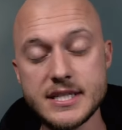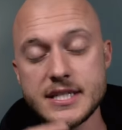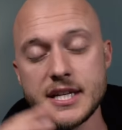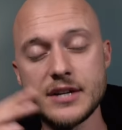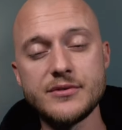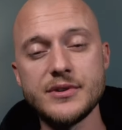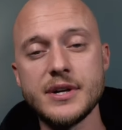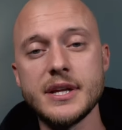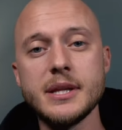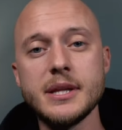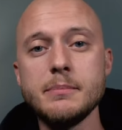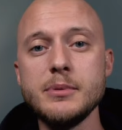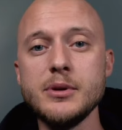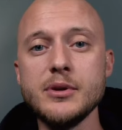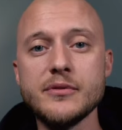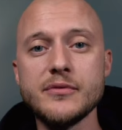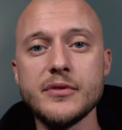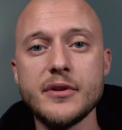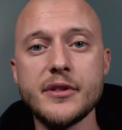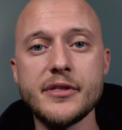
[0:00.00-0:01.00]
is a really
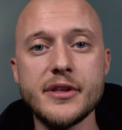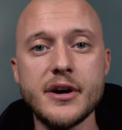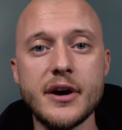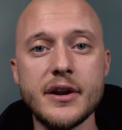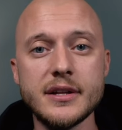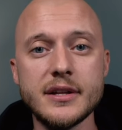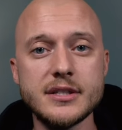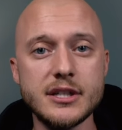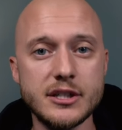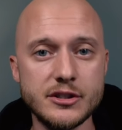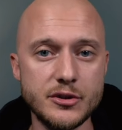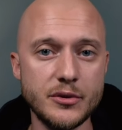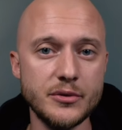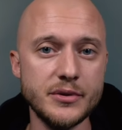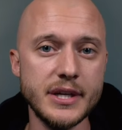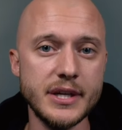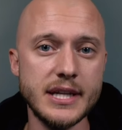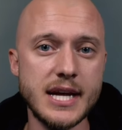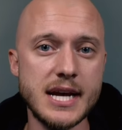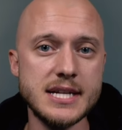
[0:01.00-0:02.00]
beautiful thought until you
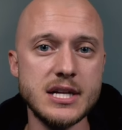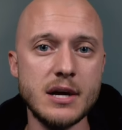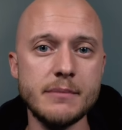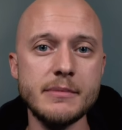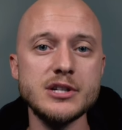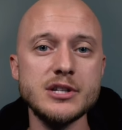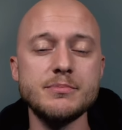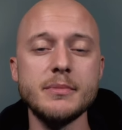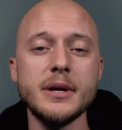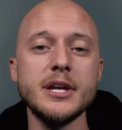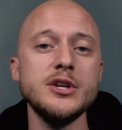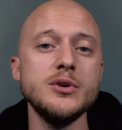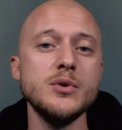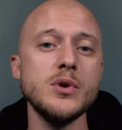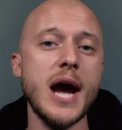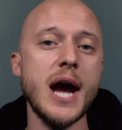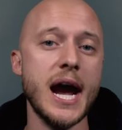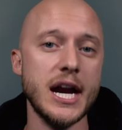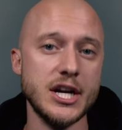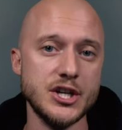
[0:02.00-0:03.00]
realize how much money you
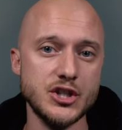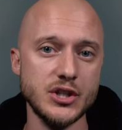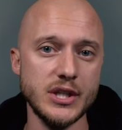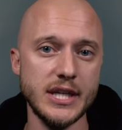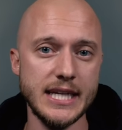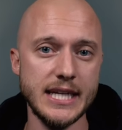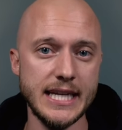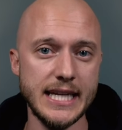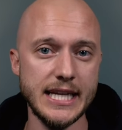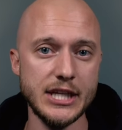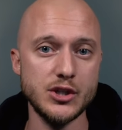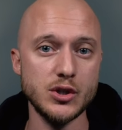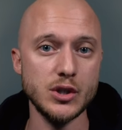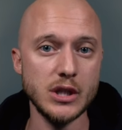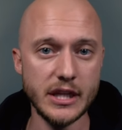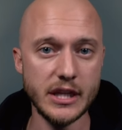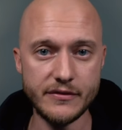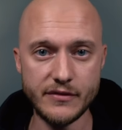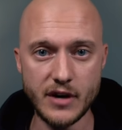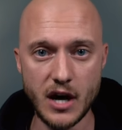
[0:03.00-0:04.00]
actually need to
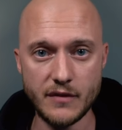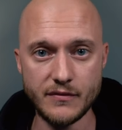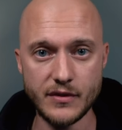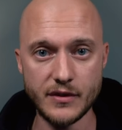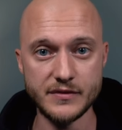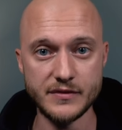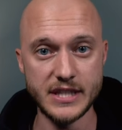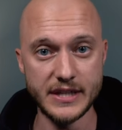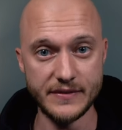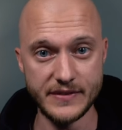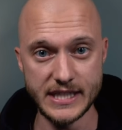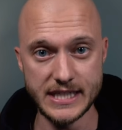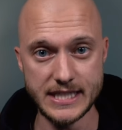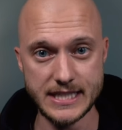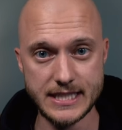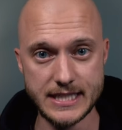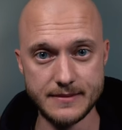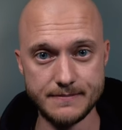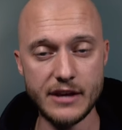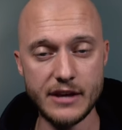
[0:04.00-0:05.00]
live off of
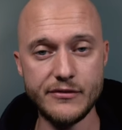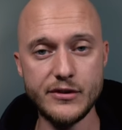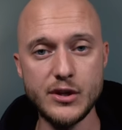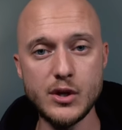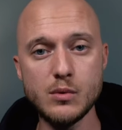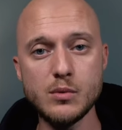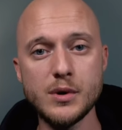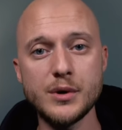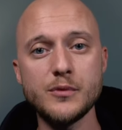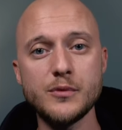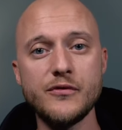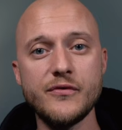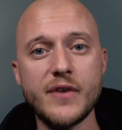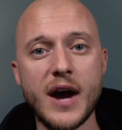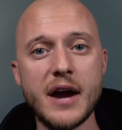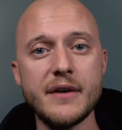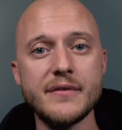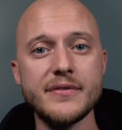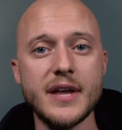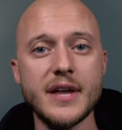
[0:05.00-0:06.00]
dividends. If you want
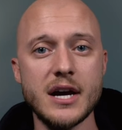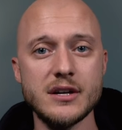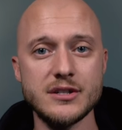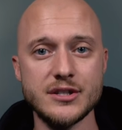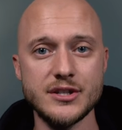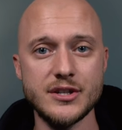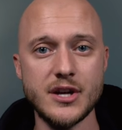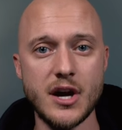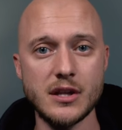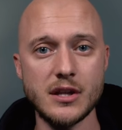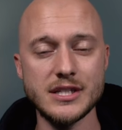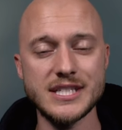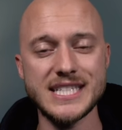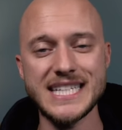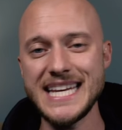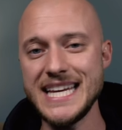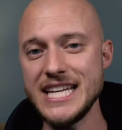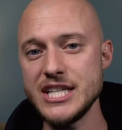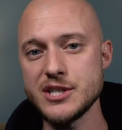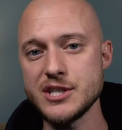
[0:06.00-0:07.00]
$5,000
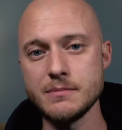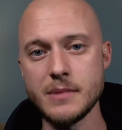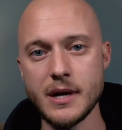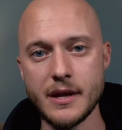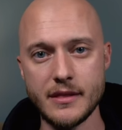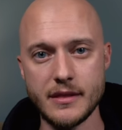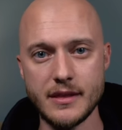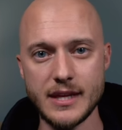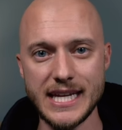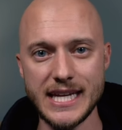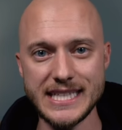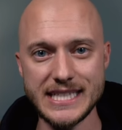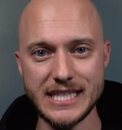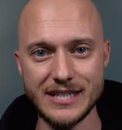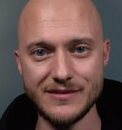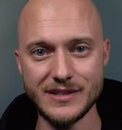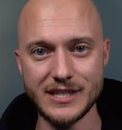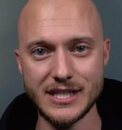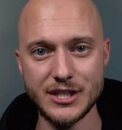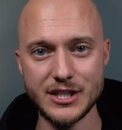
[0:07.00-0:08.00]
each month in
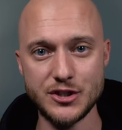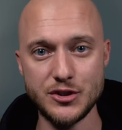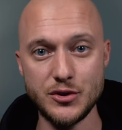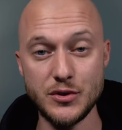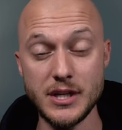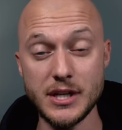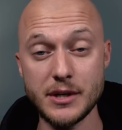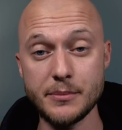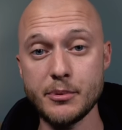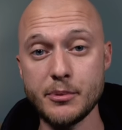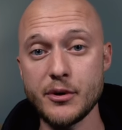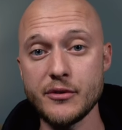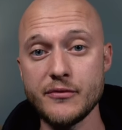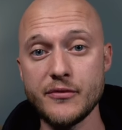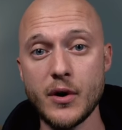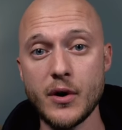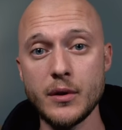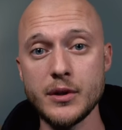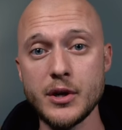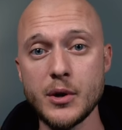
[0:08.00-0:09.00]
dividends, you need a
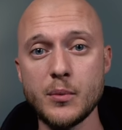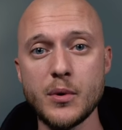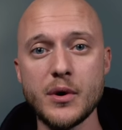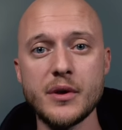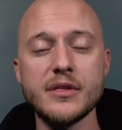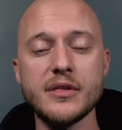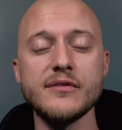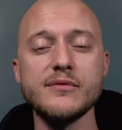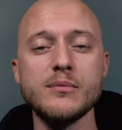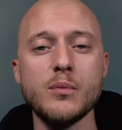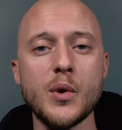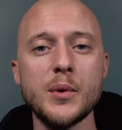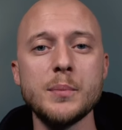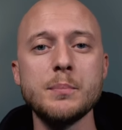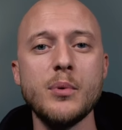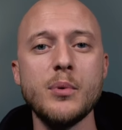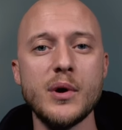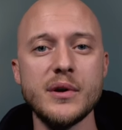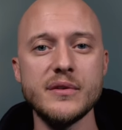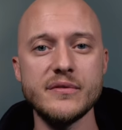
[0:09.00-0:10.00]
portfolio worth of
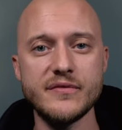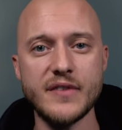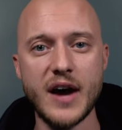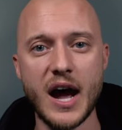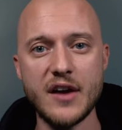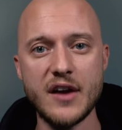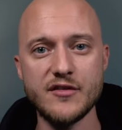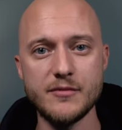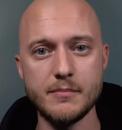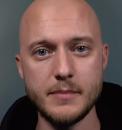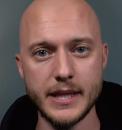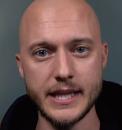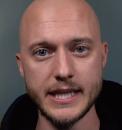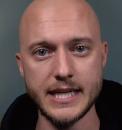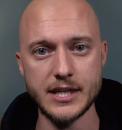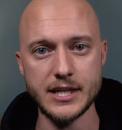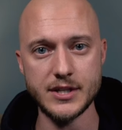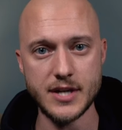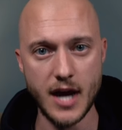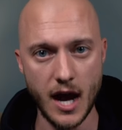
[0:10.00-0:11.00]
$1.5
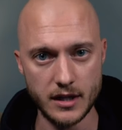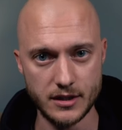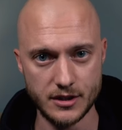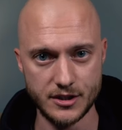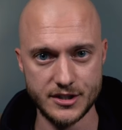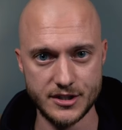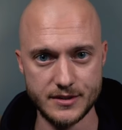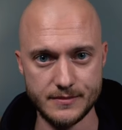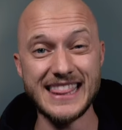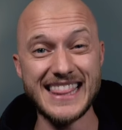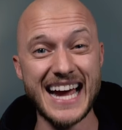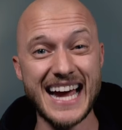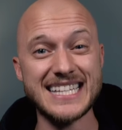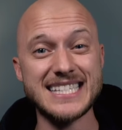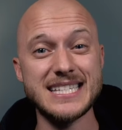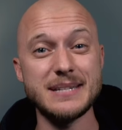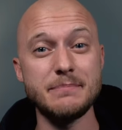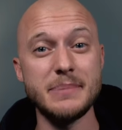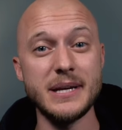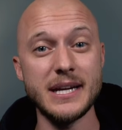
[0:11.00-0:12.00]
million.
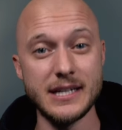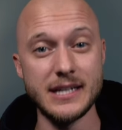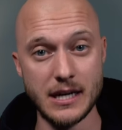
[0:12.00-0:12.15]
That's a big